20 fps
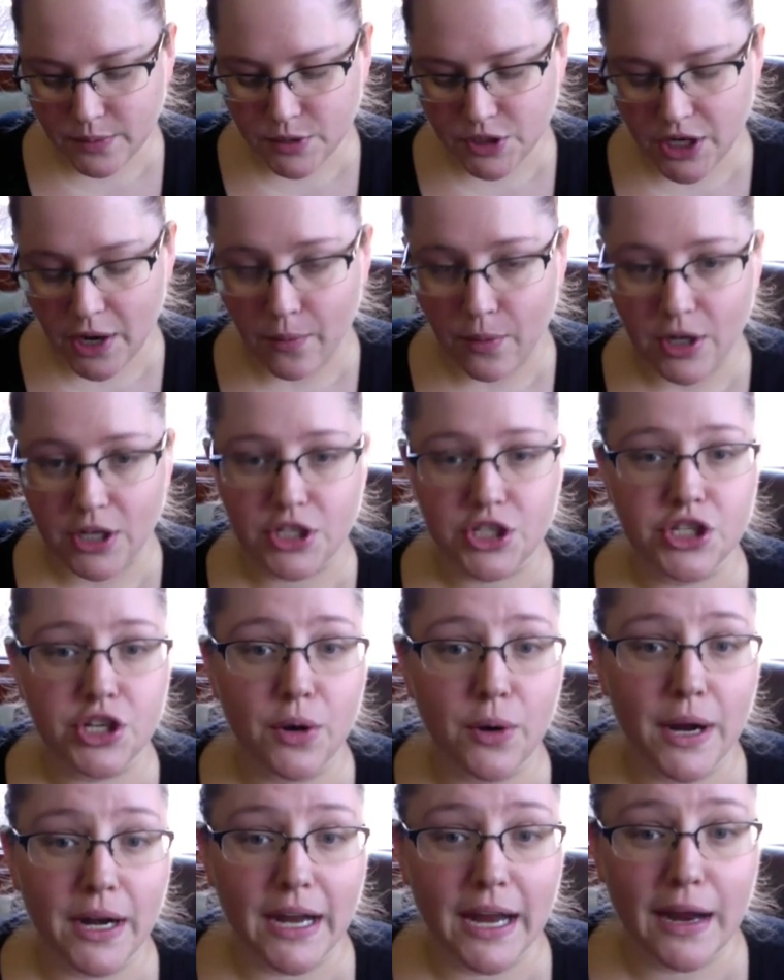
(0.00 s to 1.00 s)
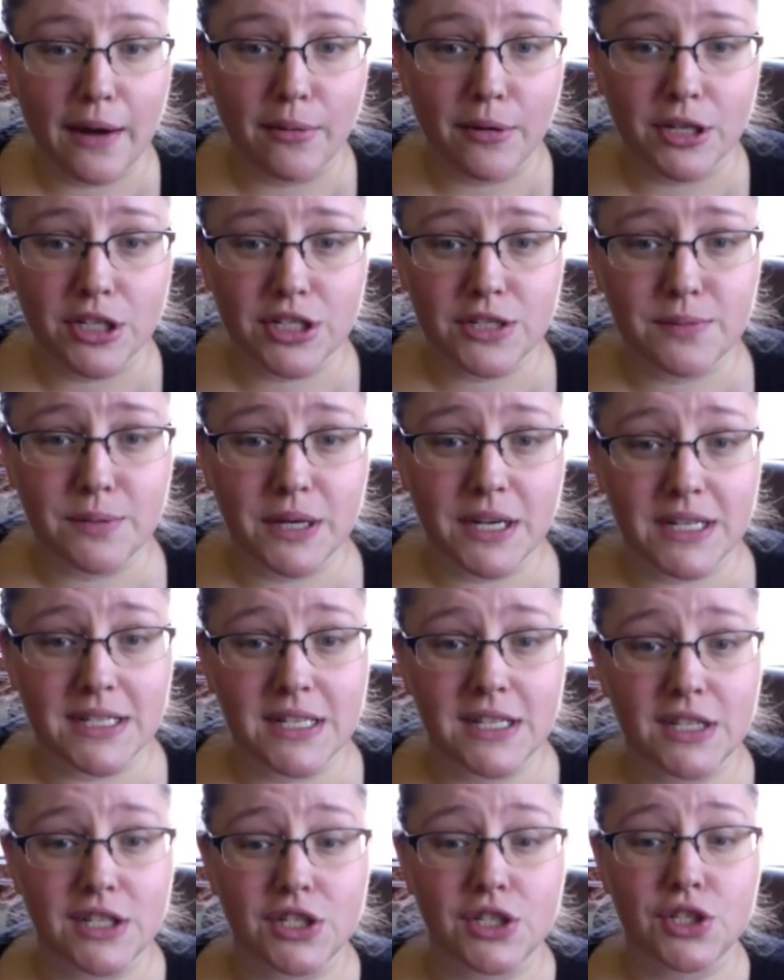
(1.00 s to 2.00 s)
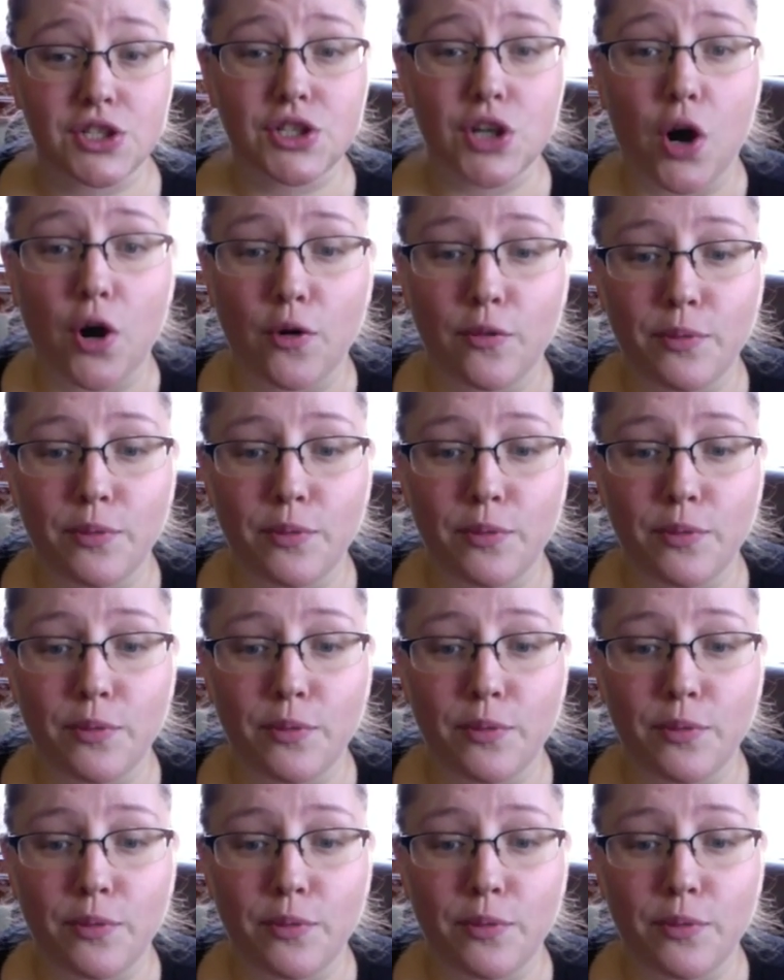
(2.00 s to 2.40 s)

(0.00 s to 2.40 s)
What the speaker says: which I want to show on camera just because it is so